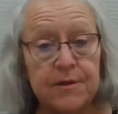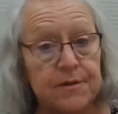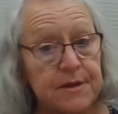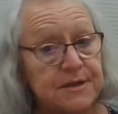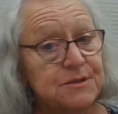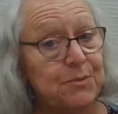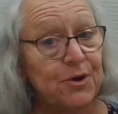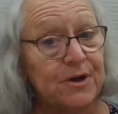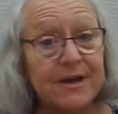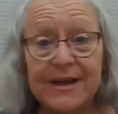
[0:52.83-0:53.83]
This
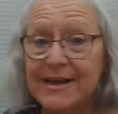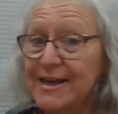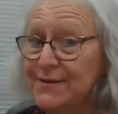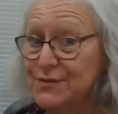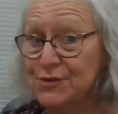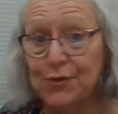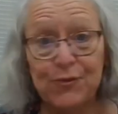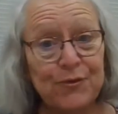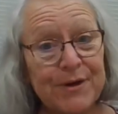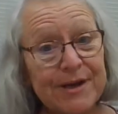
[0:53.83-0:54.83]
book gives
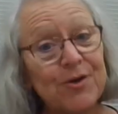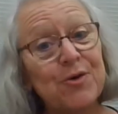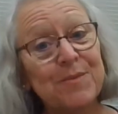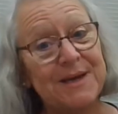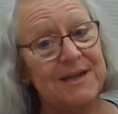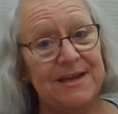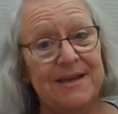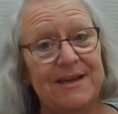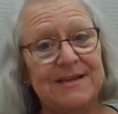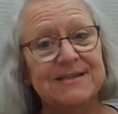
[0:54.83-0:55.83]
real
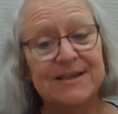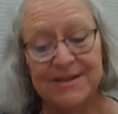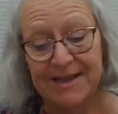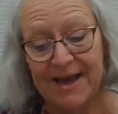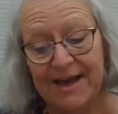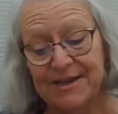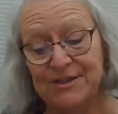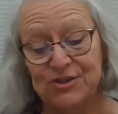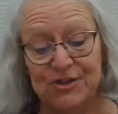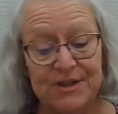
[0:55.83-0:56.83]
meaning to the
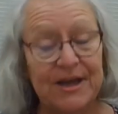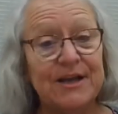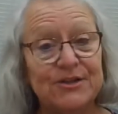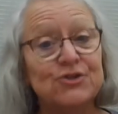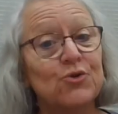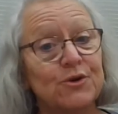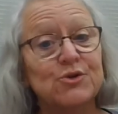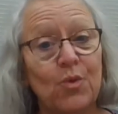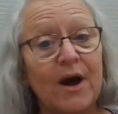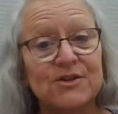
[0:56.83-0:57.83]
adage that
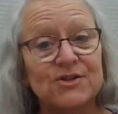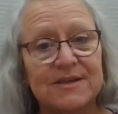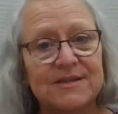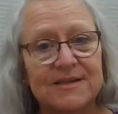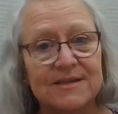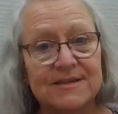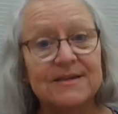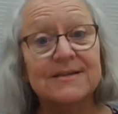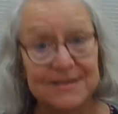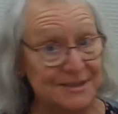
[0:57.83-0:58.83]
George Washington
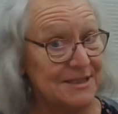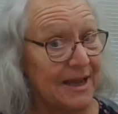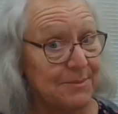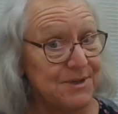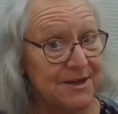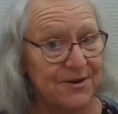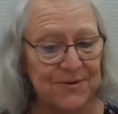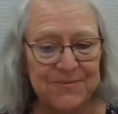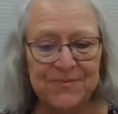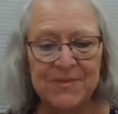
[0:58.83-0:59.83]
slept
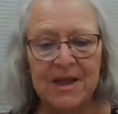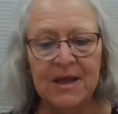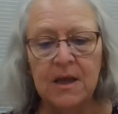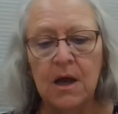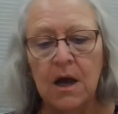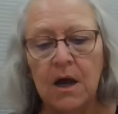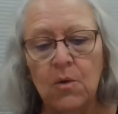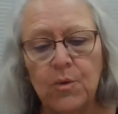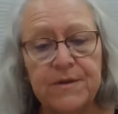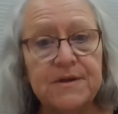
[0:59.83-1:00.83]
here.
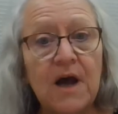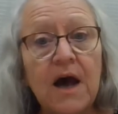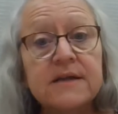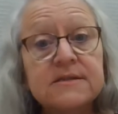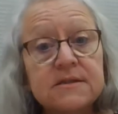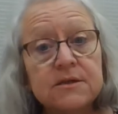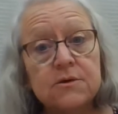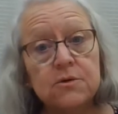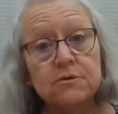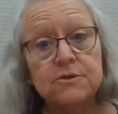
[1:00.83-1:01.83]
With nods
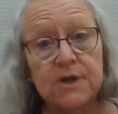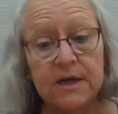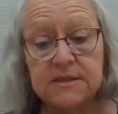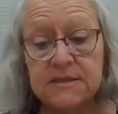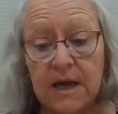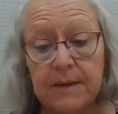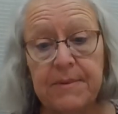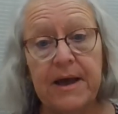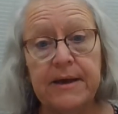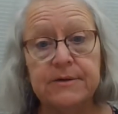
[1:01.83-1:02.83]
to John
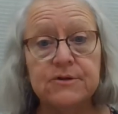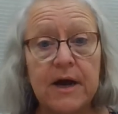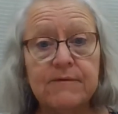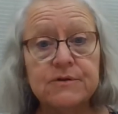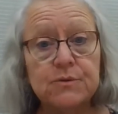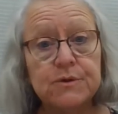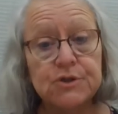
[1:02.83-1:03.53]
Steinbeck and Travels with